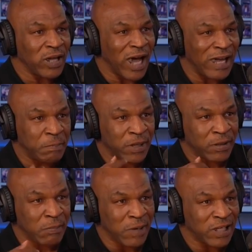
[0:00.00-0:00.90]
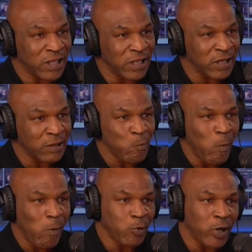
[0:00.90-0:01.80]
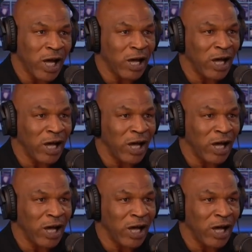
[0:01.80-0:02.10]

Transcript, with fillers: I bit somebody's ear. So how,